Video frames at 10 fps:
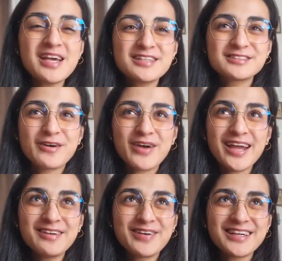So
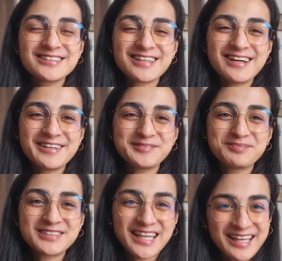anyways, um,
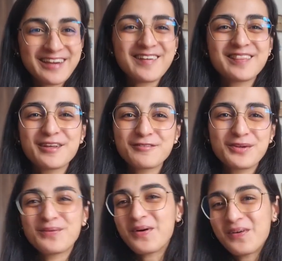take care. I love
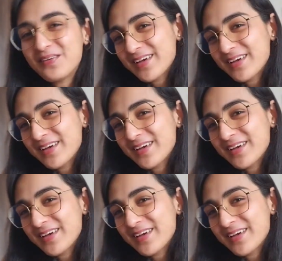you all,